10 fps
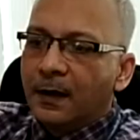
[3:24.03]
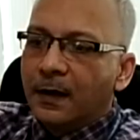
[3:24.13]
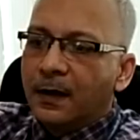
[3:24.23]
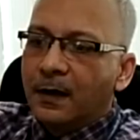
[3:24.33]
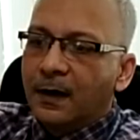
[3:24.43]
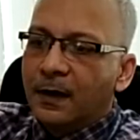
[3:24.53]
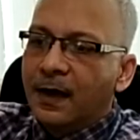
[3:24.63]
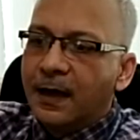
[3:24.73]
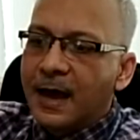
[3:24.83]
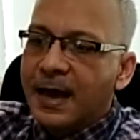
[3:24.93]

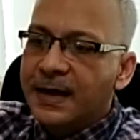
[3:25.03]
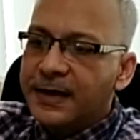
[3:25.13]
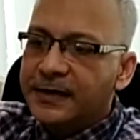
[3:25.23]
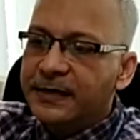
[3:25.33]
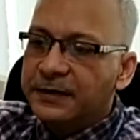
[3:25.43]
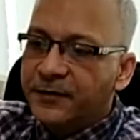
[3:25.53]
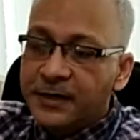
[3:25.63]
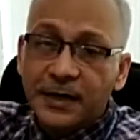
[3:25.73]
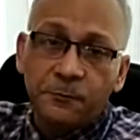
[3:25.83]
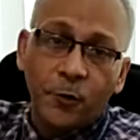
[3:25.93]
Highlighting
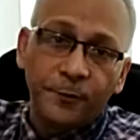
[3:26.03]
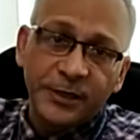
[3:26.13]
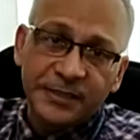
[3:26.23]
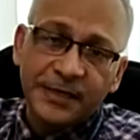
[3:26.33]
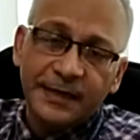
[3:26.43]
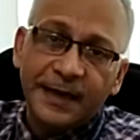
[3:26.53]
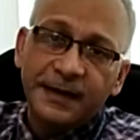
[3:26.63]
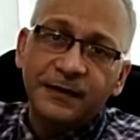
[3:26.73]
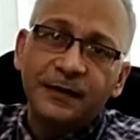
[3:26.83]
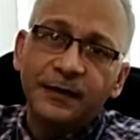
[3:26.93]
event and moments in
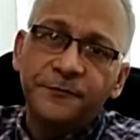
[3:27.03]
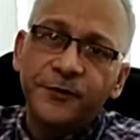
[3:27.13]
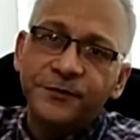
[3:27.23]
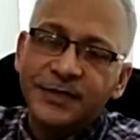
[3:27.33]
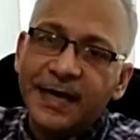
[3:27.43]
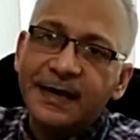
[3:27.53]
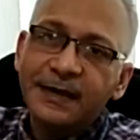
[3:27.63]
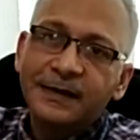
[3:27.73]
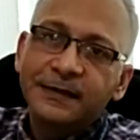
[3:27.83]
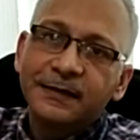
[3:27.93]
career, if you
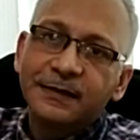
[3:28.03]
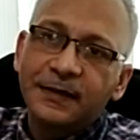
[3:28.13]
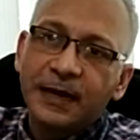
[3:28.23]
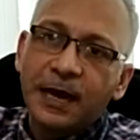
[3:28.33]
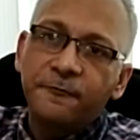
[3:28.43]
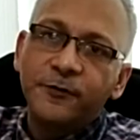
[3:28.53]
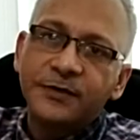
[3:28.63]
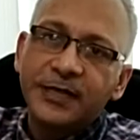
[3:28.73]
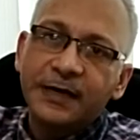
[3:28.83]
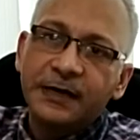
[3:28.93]
say, then I would
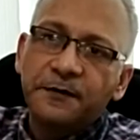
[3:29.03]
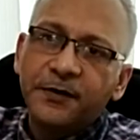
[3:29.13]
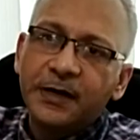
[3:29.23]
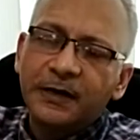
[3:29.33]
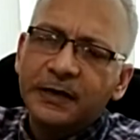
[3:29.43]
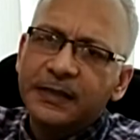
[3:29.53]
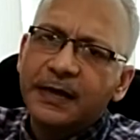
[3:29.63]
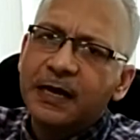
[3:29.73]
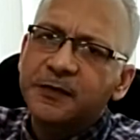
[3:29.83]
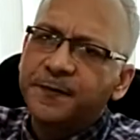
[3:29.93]
say definitely
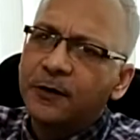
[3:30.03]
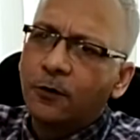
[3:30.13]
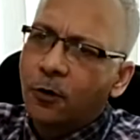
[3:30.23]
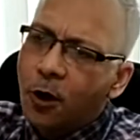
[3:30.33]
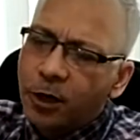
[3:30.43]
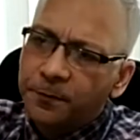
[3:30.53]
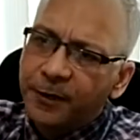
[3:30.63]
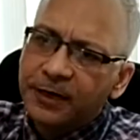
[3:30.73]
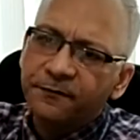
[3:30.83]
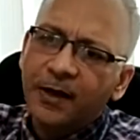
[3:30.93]
there has been lot.
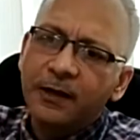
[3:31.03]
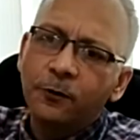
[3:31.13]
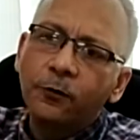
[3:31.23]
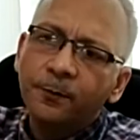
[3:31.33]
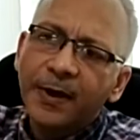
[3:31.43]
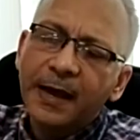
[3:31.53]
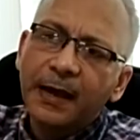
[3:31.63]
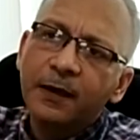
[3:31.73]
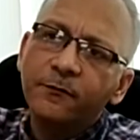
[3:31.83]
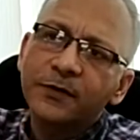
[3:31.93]
But if I look back,
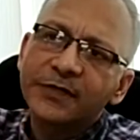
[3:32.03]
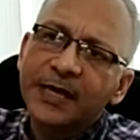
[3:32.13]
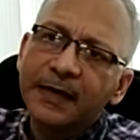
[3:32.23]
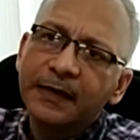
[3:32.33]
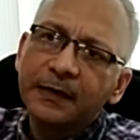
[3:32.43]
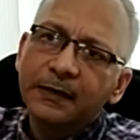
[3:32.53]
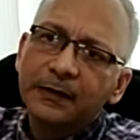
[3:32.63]
I would say